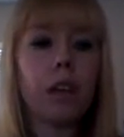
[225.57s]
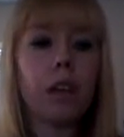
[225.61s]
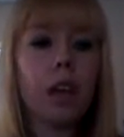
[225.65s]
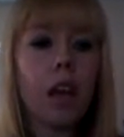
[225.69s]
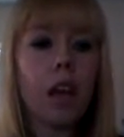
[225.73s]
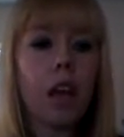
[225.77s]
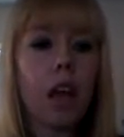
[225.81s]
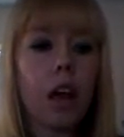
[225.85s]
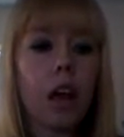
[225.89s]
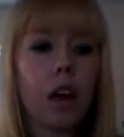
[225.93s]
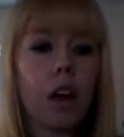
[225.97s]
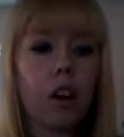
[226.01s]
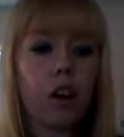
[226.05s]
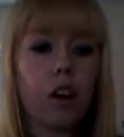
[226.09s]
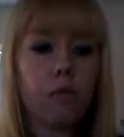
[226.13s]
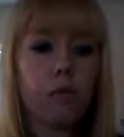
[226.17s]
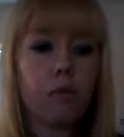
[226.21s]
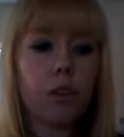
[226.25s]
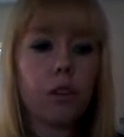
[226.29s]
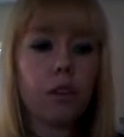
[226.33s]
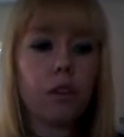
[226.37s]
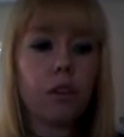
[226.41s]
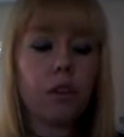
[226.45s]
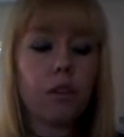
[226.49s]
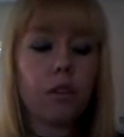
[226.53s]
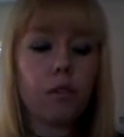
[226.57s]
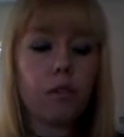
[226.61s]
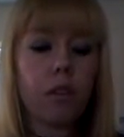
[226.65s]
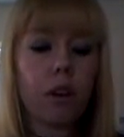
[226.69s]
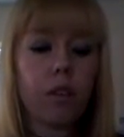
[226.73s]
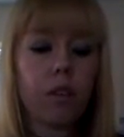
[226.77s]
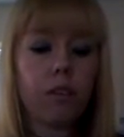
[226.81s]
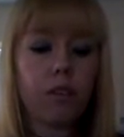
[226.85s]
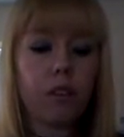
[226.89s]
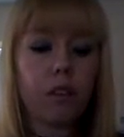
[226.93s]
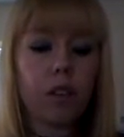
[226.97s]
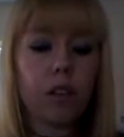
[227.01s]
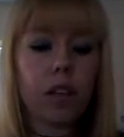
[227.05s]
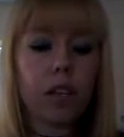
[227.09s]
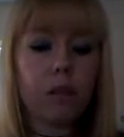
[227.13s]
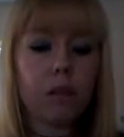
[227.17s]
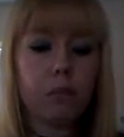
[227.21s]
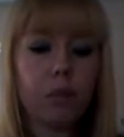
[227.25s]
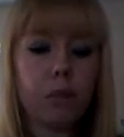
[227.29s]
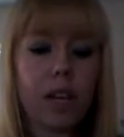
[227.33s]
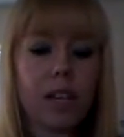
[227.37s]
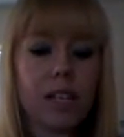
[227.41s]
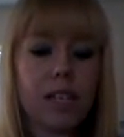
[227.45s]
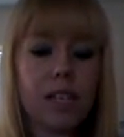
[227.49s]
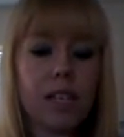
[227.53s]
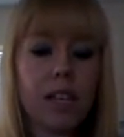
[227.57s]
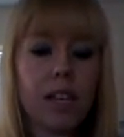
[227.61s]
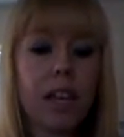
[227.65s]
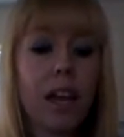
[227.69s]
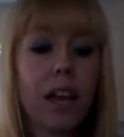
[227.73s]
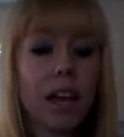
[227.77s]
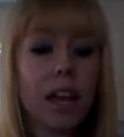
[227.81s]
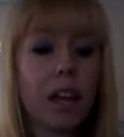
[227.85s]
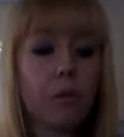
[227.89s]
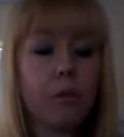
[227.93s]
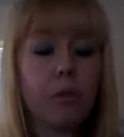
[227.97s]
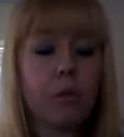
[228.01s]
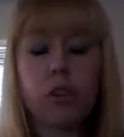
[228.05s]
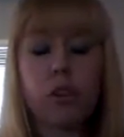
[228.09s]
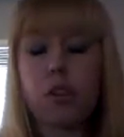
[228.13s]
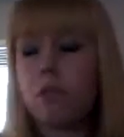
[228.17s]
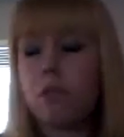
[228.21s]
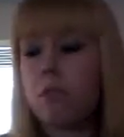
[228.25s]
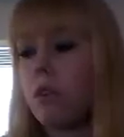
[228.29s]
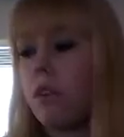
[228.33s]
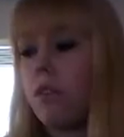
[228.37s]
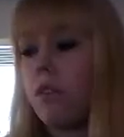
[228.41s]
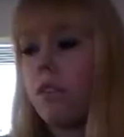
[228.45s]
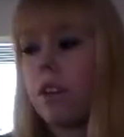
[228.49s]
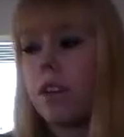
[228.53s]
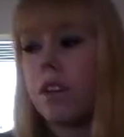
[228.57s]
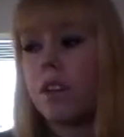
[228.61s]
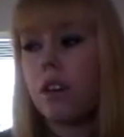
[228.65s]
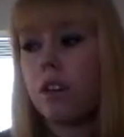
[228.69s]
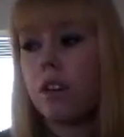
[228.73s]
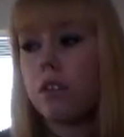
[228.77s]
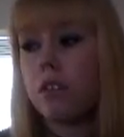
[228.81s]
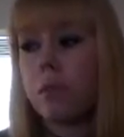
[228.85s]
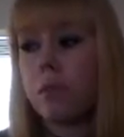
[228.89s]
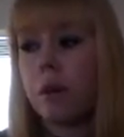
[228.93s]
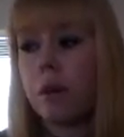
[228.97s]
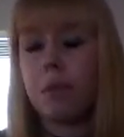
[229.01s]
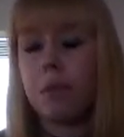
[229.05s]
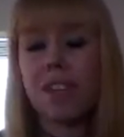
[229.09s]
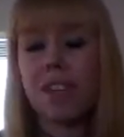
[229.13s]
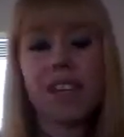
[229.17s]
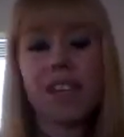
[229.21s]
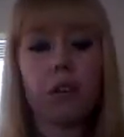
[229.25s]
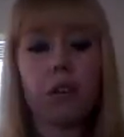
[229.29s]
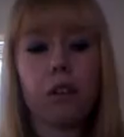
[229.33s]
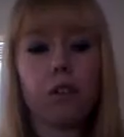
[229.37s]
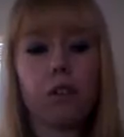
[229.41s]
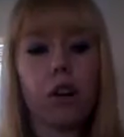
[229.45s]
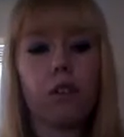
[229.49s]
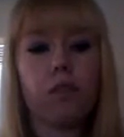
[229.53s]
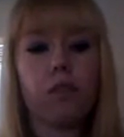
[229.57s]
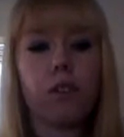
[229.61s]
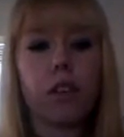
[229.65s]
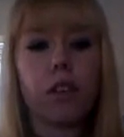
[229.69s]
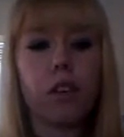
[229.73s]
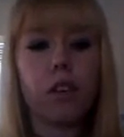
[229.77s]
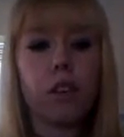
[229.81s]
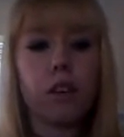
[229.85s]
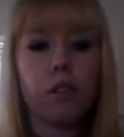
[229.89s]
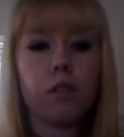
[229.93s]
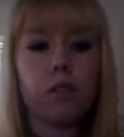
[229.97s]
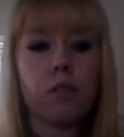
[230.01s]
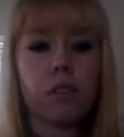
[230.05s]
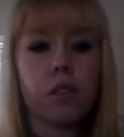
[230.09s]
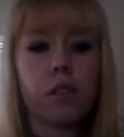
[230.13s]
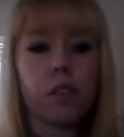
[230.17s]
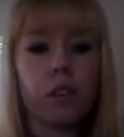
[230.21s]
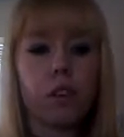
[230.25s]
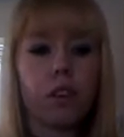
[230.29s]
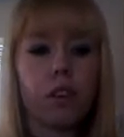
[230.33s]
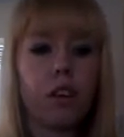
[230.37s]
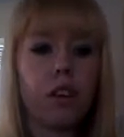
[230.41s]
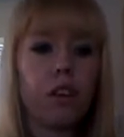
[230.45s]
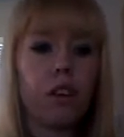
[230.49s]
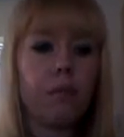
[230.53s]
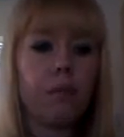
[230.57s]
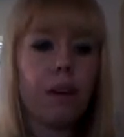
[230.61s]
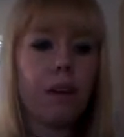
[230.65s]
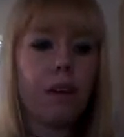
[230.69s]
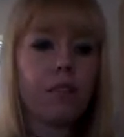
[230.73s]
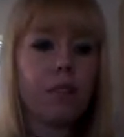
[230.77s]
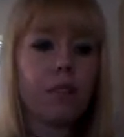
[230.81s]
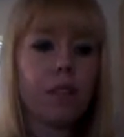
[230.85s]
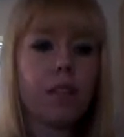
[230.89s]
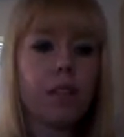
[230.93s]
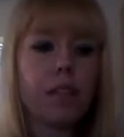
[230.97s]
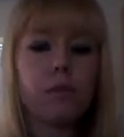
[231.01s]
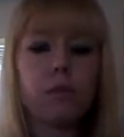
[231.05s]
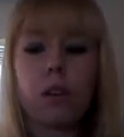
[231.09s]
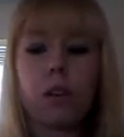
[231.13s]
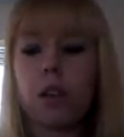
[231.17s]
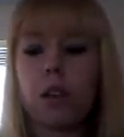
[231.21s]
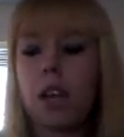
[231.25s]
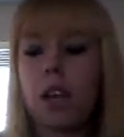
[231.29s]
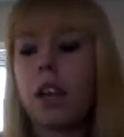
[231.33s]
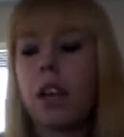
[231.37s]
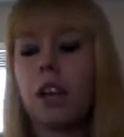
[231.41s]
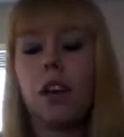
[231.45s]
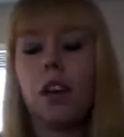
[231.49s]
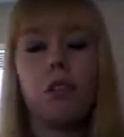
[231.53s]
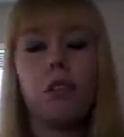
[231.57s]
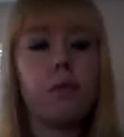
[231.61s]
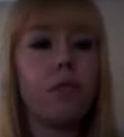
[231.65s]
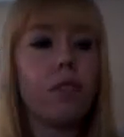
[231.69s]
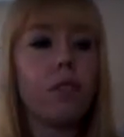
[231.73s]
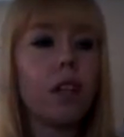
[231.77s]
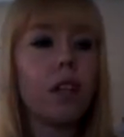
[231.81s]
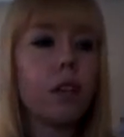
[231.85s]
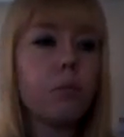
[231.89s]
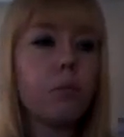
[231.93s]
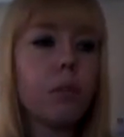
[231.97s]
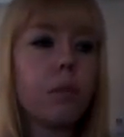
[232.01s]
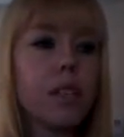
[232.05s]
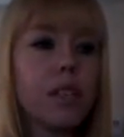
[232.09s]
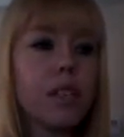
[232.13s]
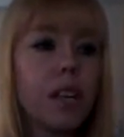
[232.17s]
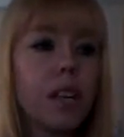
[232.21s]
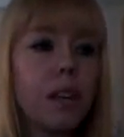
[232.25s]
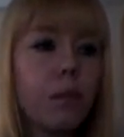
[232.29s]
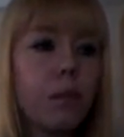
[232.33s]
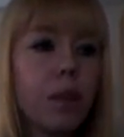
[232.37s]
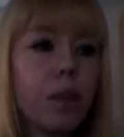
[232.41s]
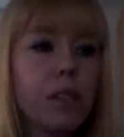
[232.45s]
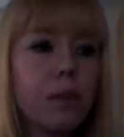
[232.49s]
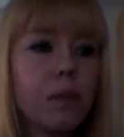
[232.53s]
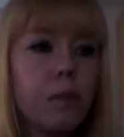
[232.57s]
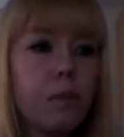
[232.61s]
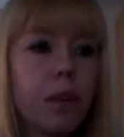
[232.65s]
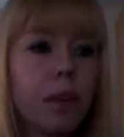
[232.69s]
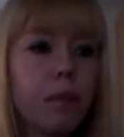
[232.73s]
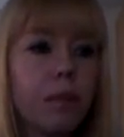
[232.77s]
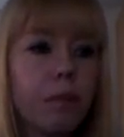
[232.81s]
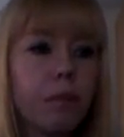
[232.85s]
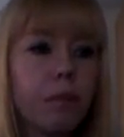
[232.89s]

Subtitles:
I hope you have all had a blessed day, and I'll be doing more videos, probably tarot card videos, after this one, and I hope you've all had a blessed day. Blessed be.